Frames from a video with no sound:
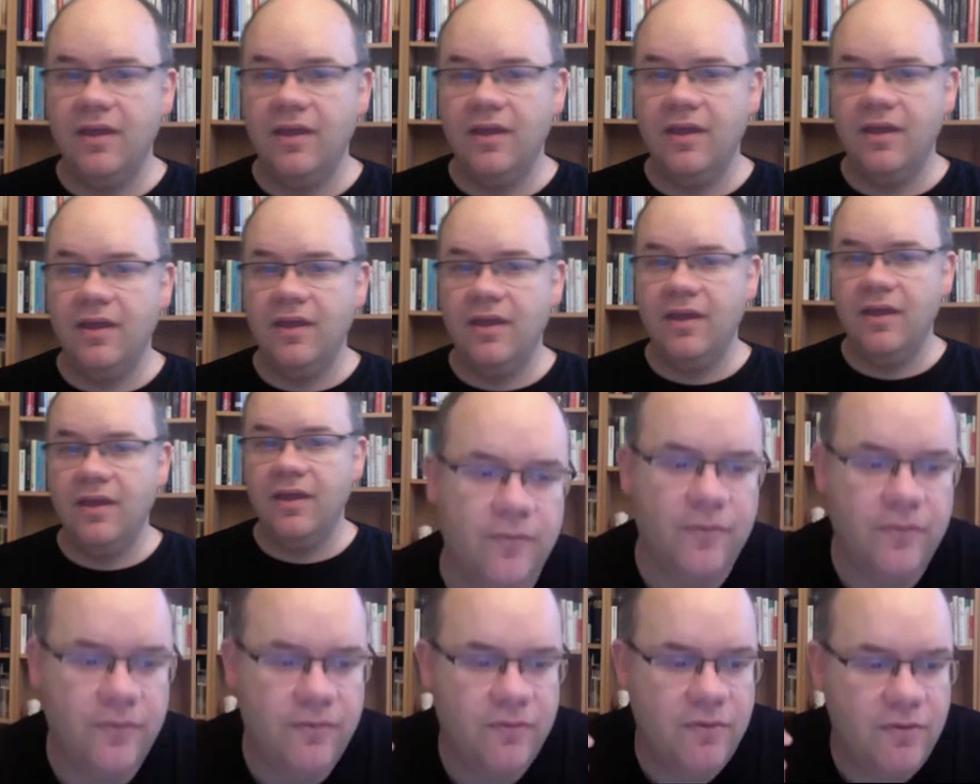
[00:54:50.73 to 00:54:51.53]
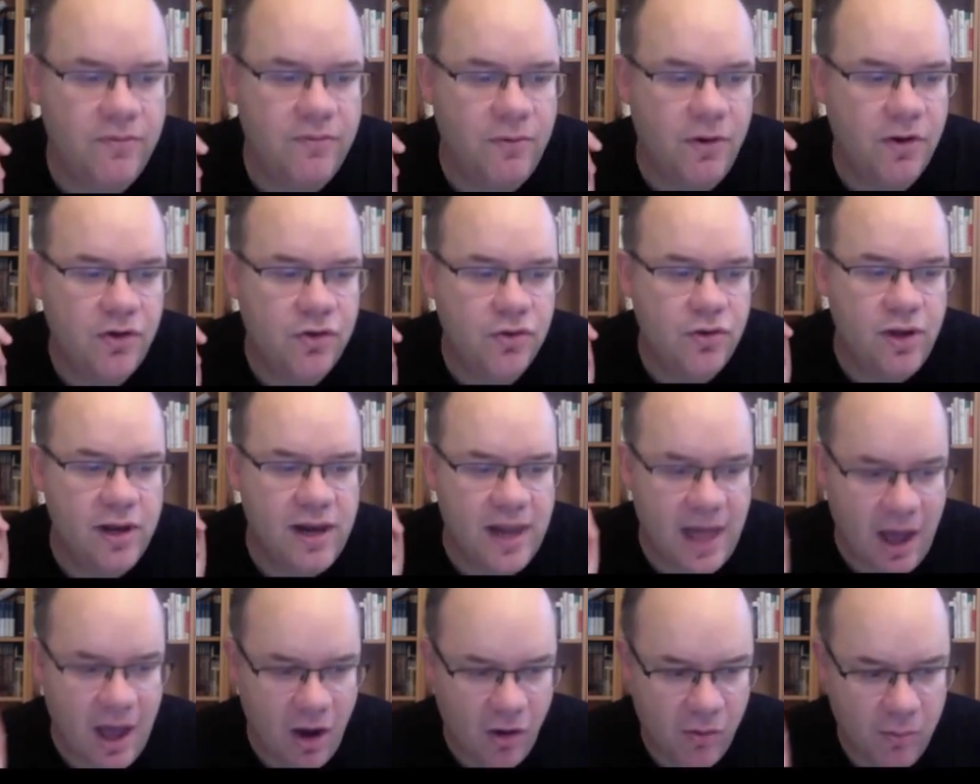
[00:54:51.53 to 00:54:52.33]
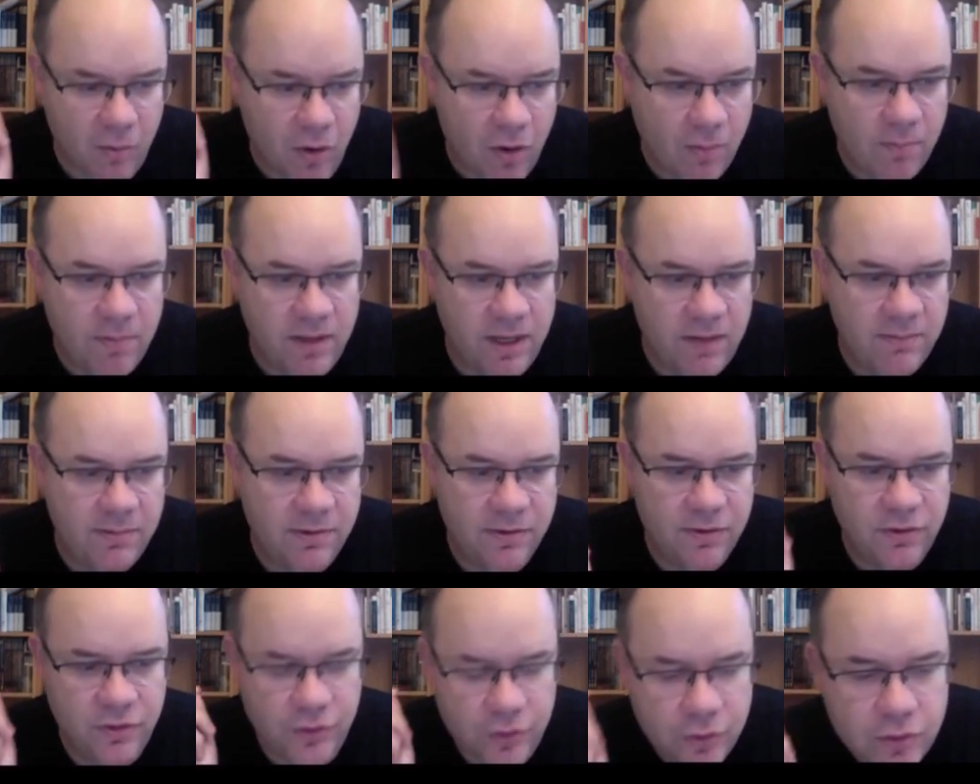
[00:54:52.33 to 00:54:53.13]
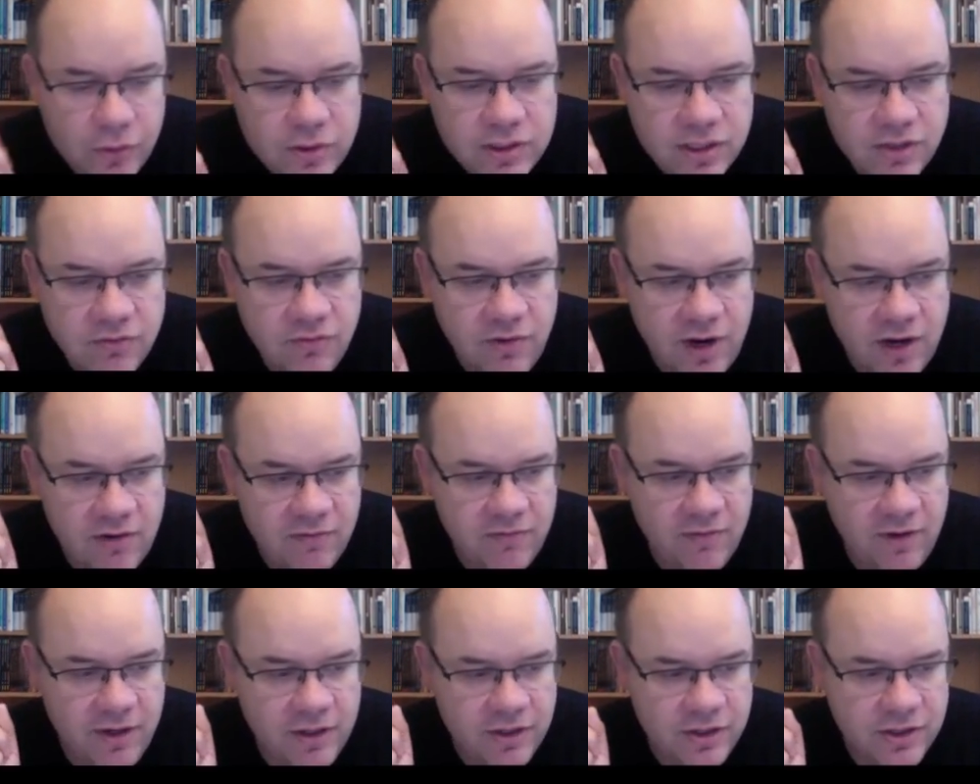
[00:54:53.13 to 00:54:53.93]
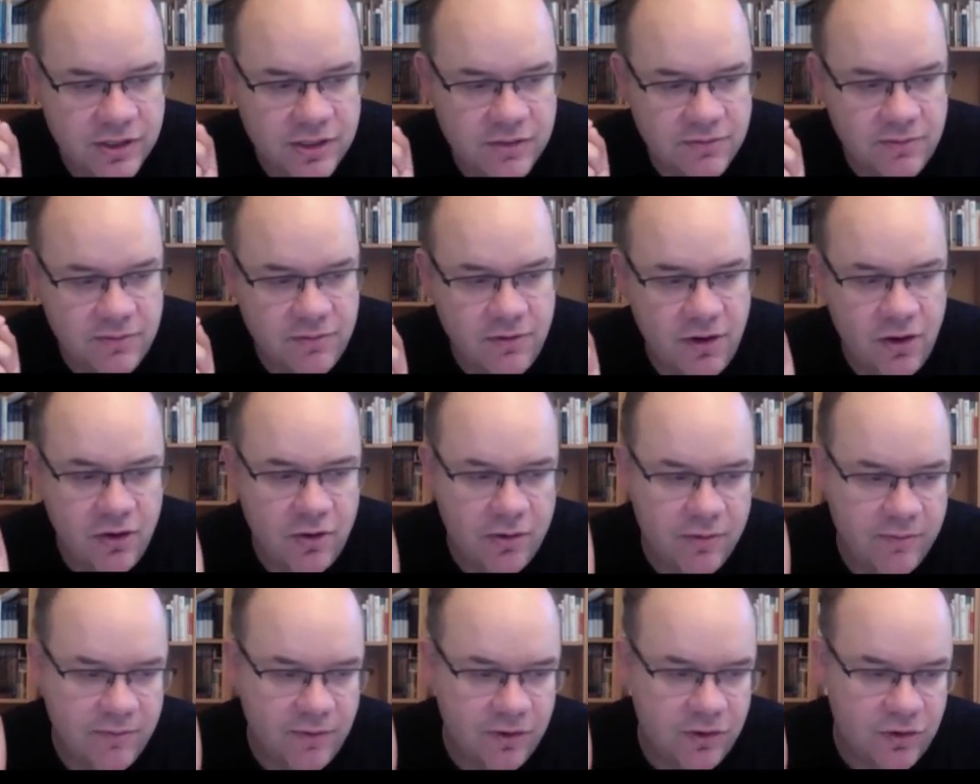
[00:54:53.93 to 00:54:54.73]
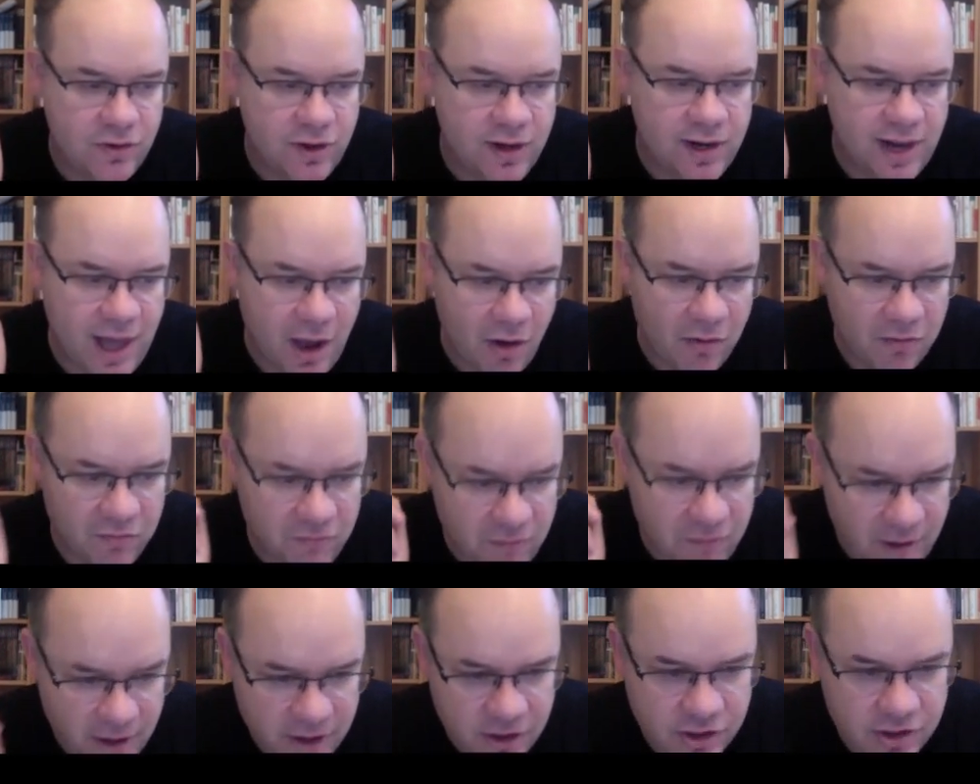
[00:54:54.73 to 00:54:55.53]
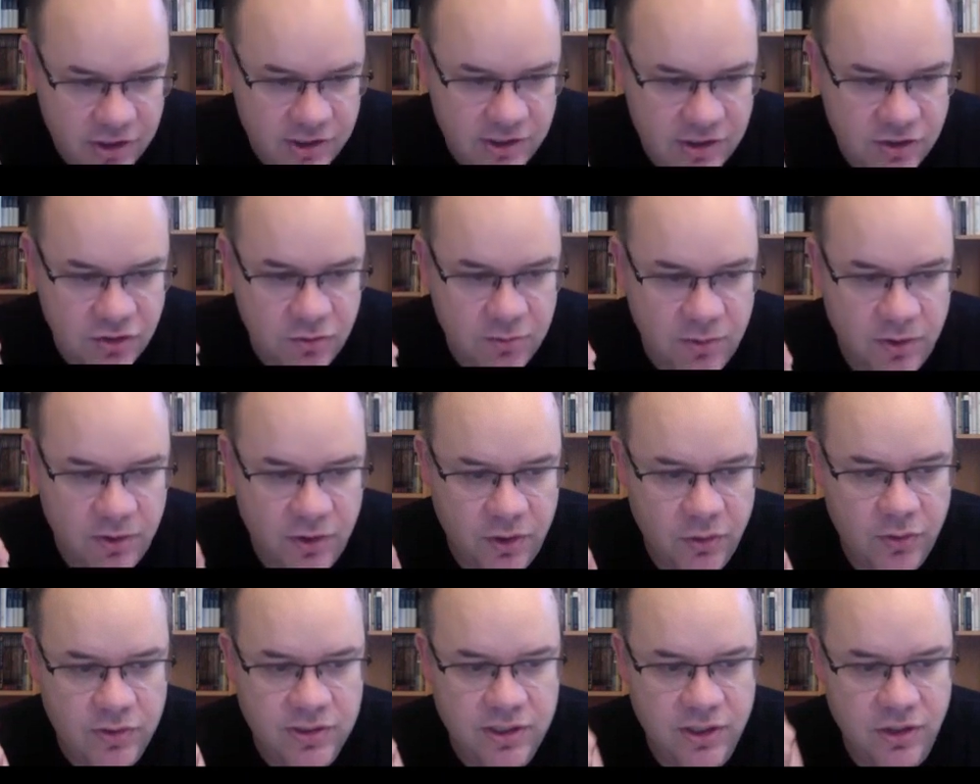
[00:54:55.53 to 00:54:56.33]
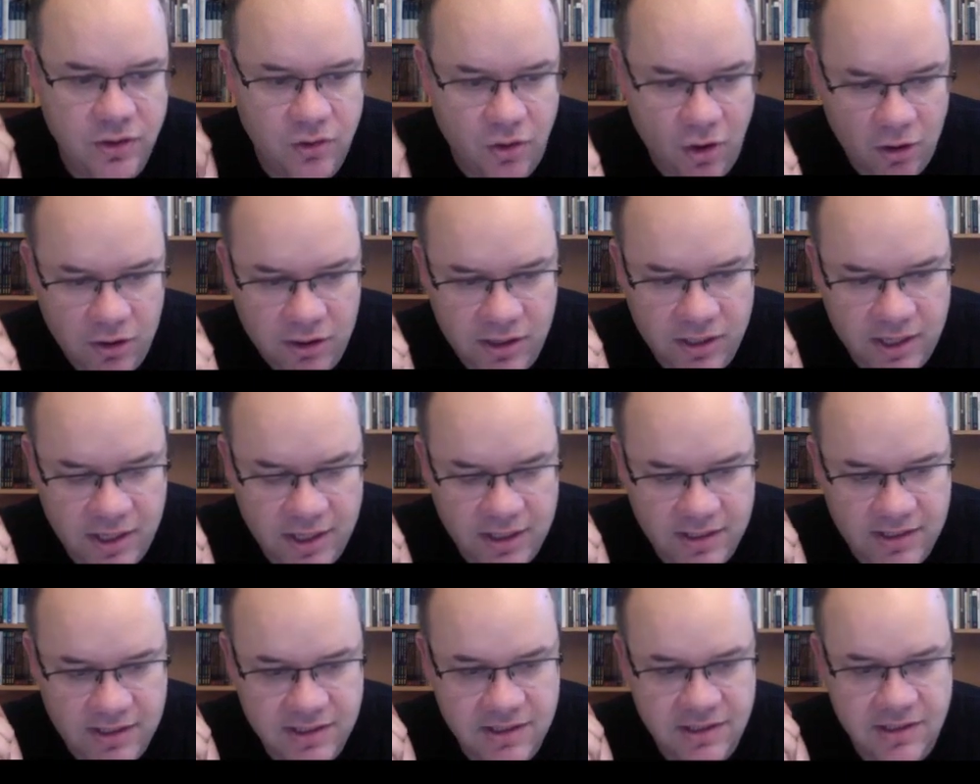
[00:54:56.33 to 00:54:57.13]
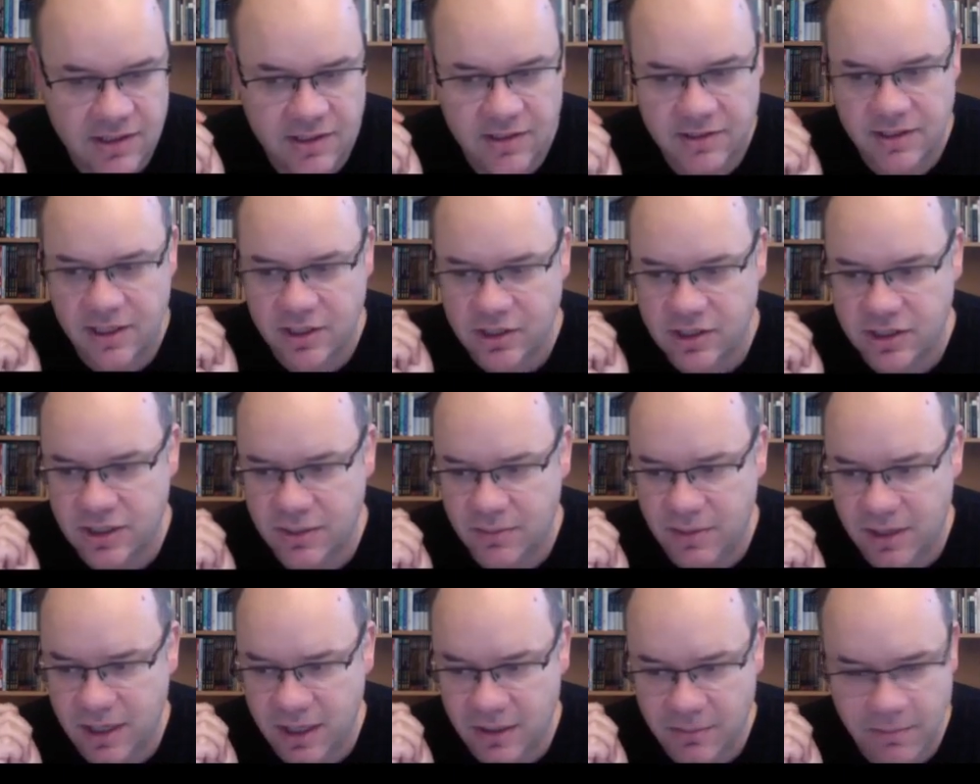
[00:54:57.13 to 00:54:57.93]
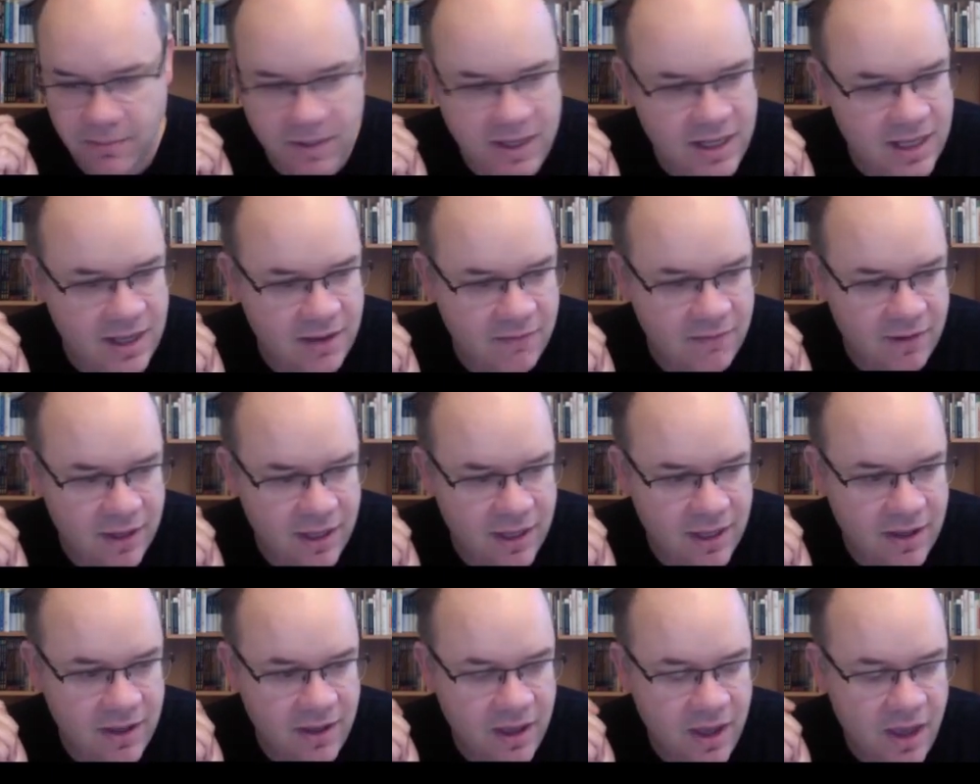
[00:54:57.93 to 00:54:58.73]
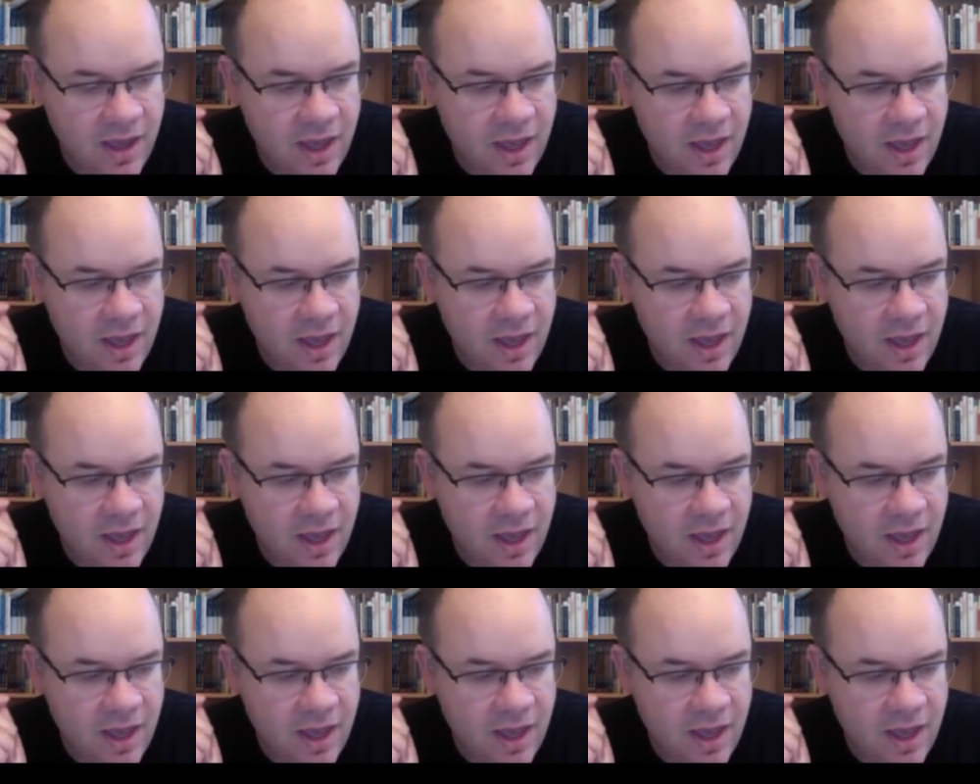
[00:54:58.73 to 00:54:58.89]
So we want to allow more people to use and write functions. We want to allow functions to be used in contexts, such as Semantic MediaWiki.